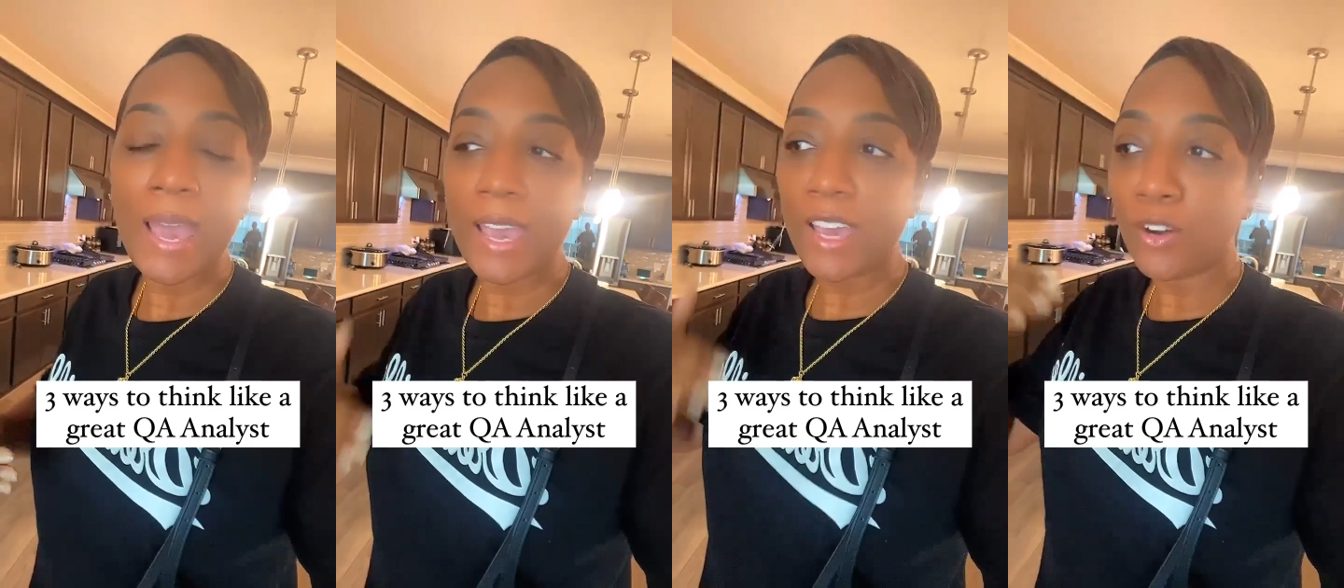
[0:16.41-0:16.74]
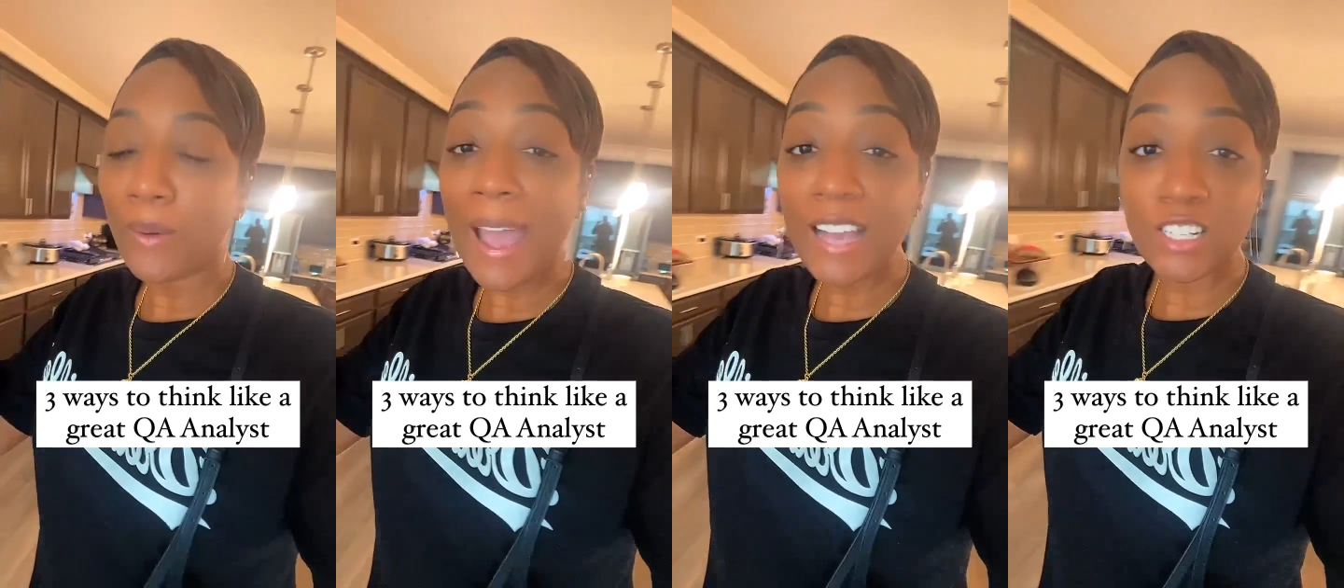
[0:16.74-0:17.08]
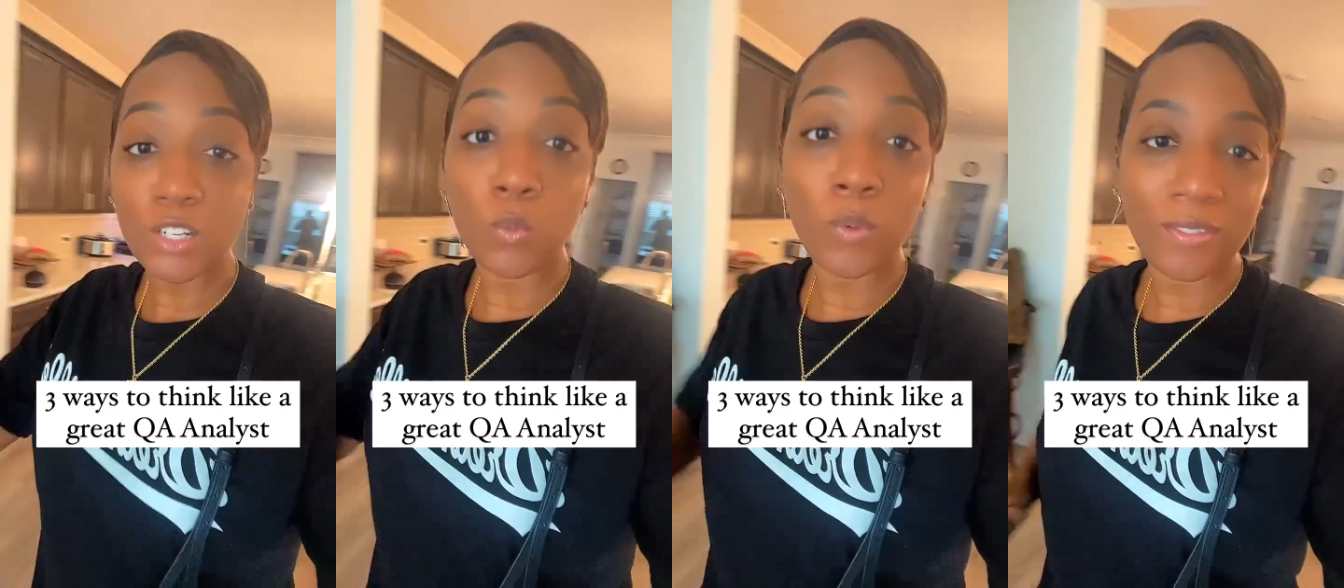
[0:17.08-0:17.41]

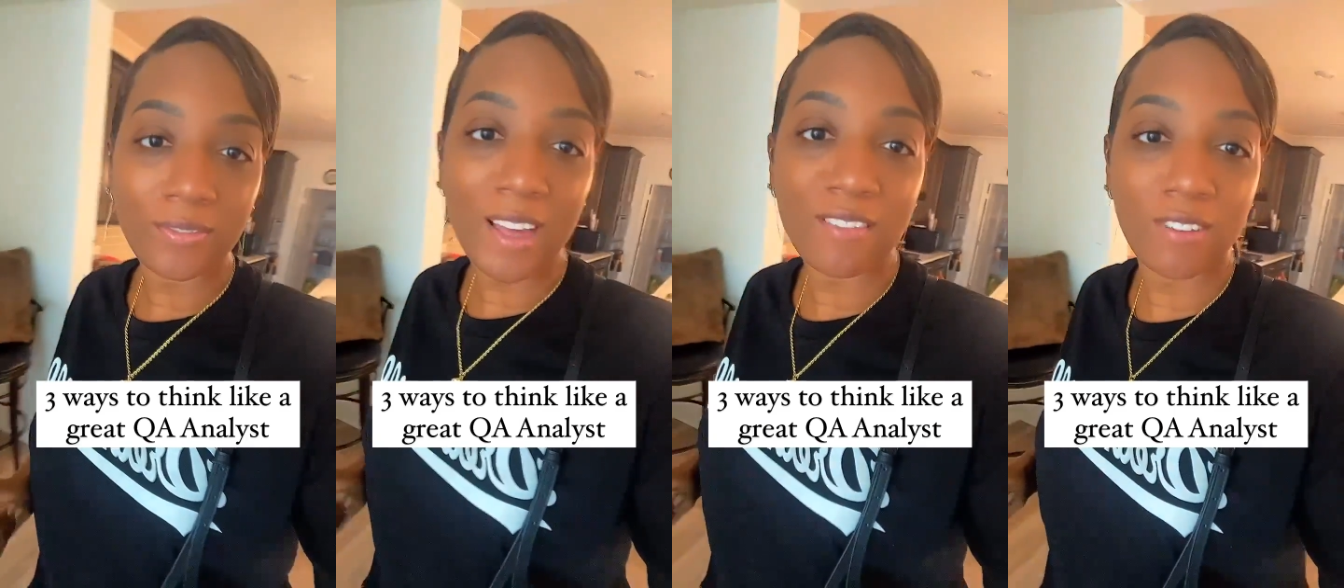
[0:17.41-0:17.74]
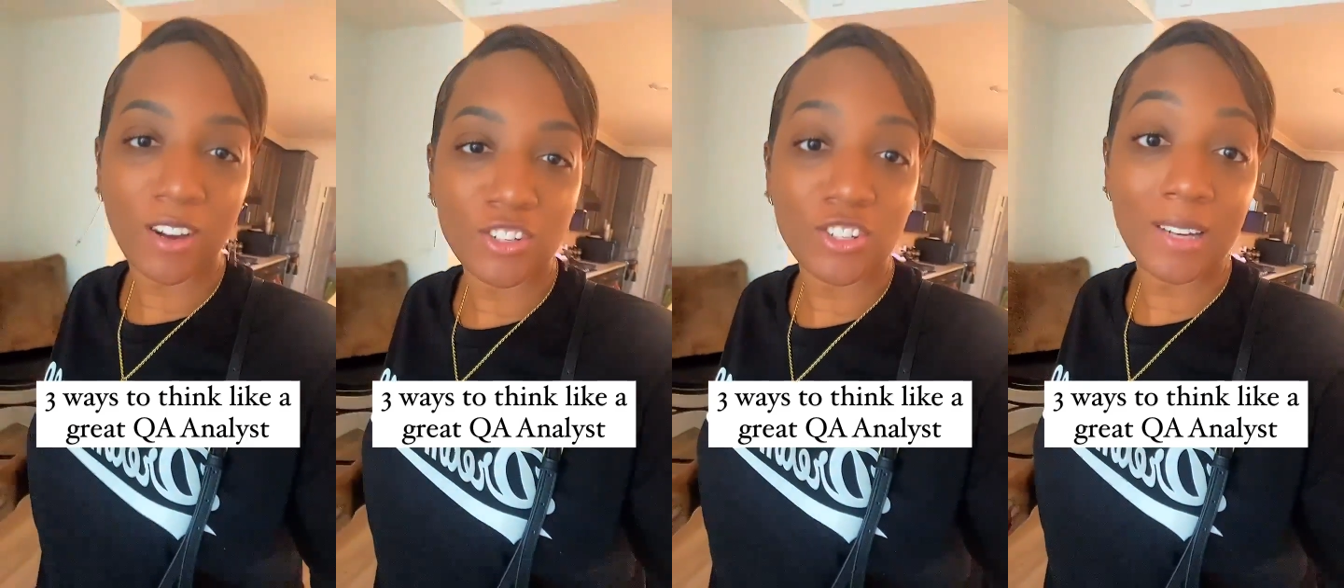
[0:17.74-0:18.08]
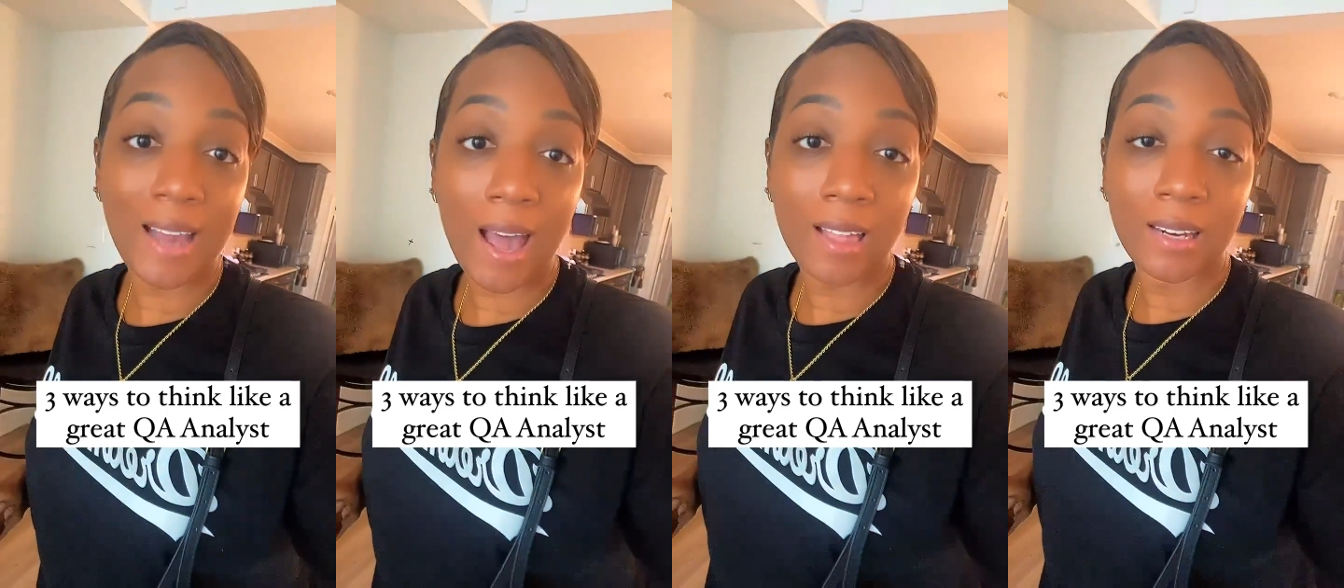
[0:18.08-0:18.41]
interaction with that
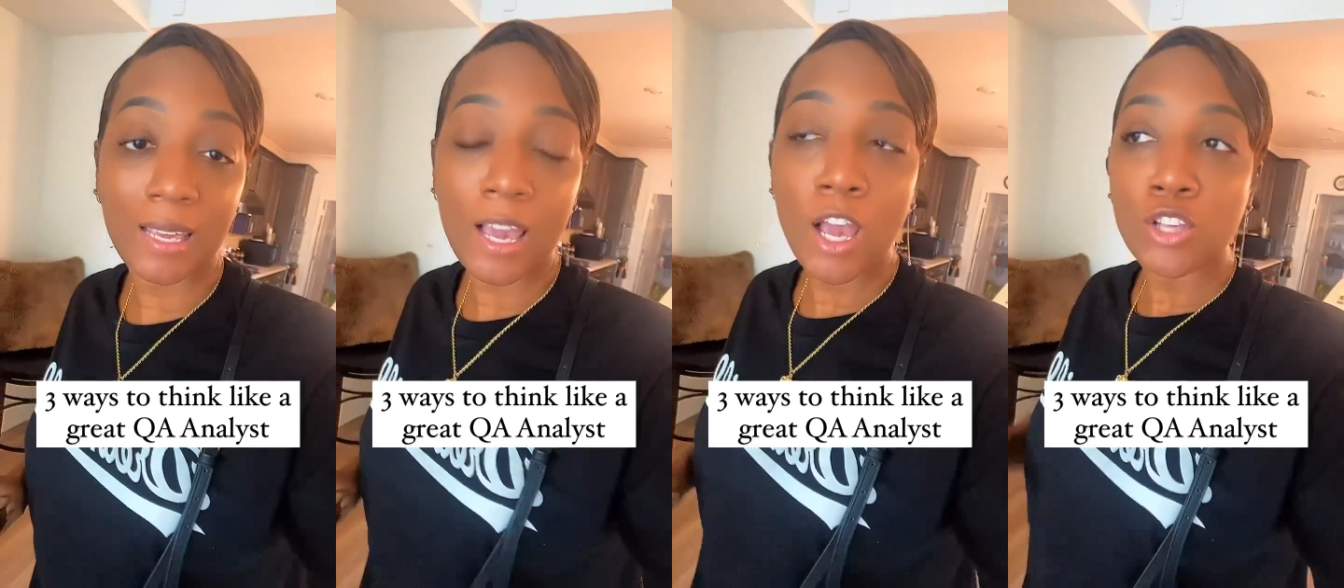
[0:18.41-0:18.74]
functionality.